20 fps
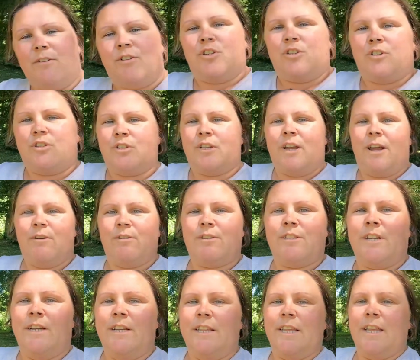just
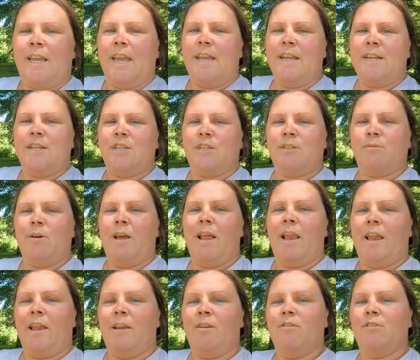outside the gate as well,
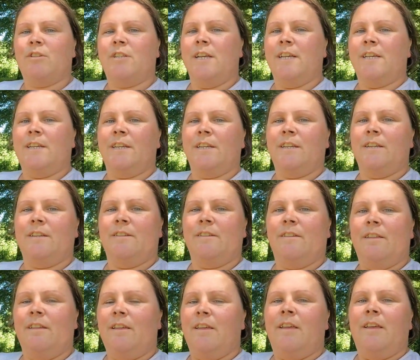it looks like,
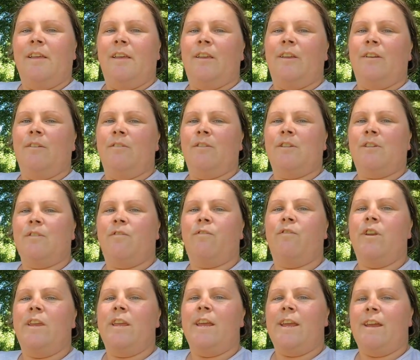you know, it's a
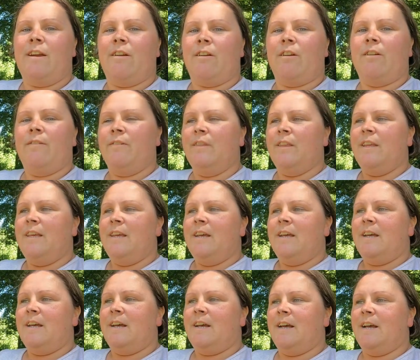free aire.
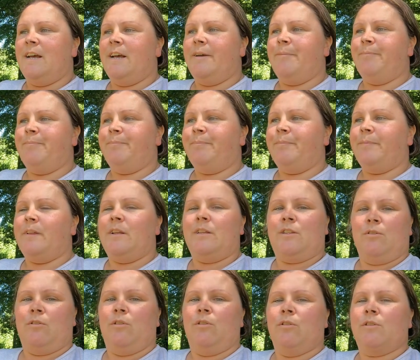Um,
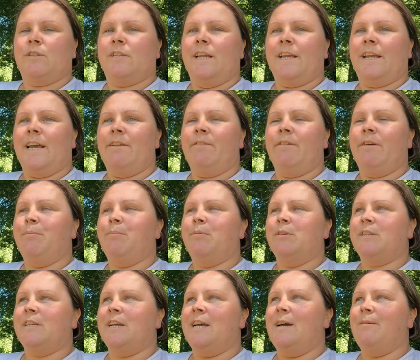so it looks like anyway,
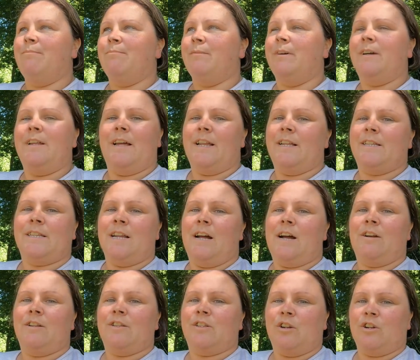but um, and it's not
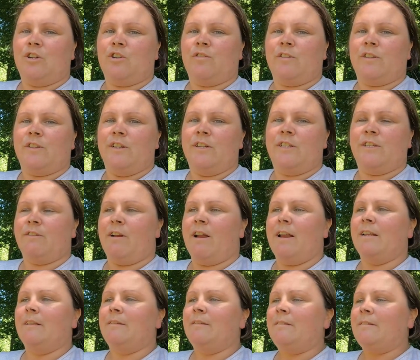on search for sites or
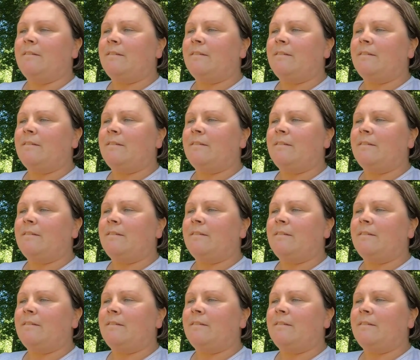anything.